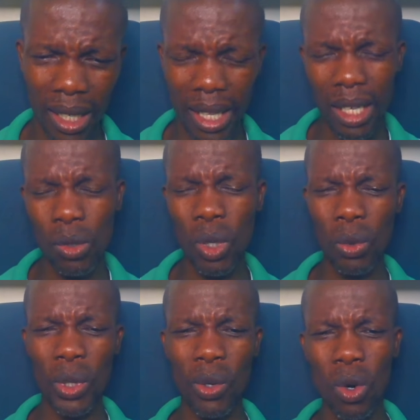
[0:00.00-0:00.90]
That is
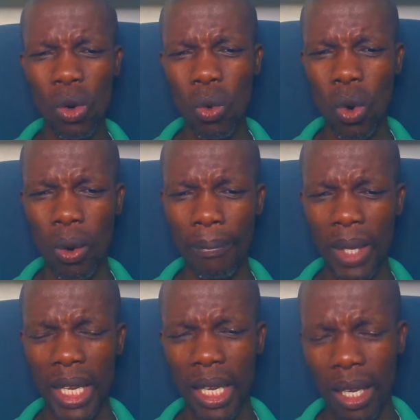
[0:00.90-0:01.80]
what we call war.
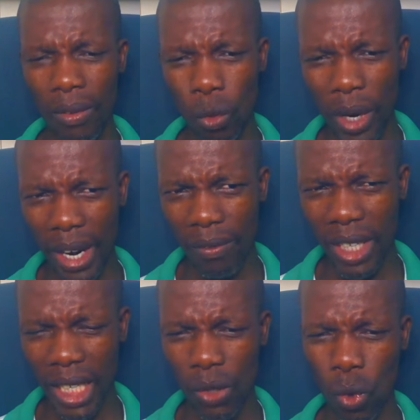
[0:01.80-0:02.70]

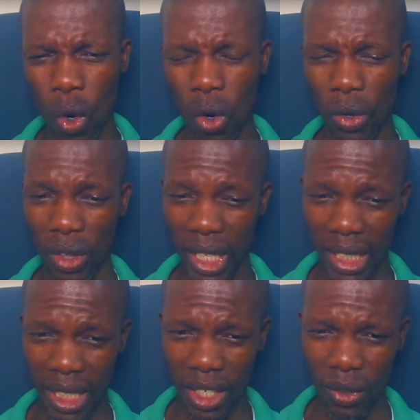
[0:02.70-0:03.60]
Wherever there is war, there
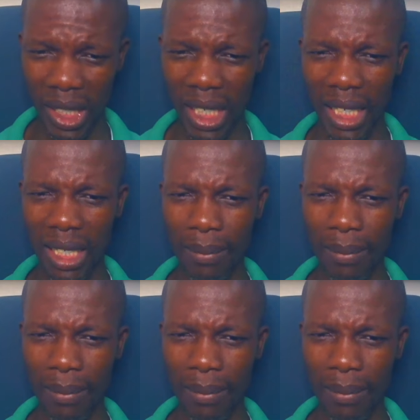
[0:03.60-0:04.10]
is a genocide.